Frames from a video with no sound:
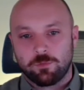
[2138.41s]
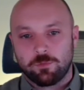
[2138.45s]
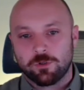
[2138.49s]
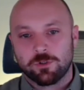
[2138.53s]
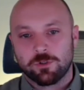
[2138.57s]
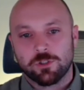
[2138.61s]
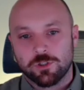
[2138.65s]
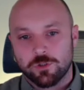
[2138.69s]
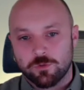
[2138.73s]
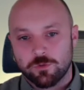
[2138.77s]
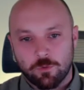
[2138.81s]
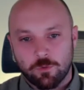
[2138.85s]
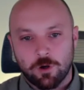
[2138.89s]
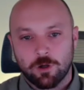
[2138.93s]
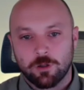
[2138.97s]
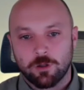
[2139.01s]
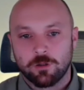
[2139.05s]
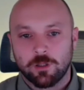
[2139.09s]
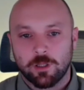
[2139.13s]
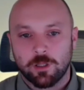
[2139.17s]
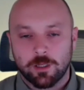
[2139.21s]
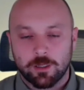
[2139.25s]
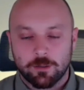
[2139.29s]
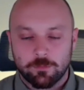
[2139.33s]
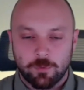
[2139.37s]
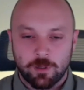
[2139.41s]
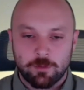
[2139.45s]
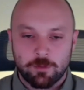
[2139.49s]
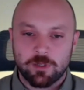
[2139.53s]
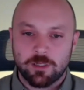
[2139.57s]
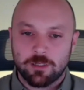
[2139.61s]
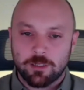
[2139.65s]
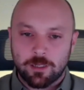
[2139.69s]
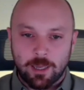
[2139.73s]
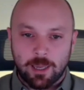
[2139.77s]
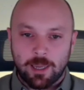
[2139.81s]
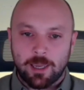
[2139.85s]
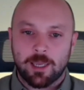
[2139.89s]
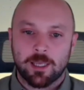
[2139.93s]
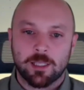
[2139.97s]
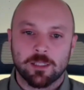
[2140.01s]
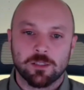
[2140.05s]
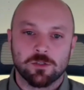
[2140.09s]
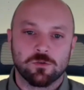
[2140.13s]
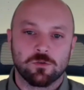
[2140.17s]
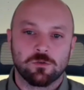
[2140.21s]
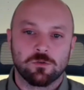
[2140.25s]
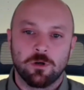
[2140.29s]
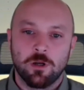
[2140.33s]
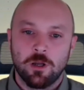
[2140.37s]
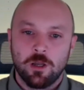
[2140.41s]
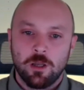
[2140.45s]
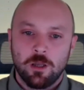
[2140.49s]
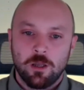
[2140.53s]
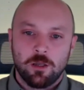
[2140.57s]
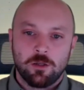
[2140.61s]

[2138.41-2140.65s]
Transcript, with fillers: Purchase one, like maybe cans, or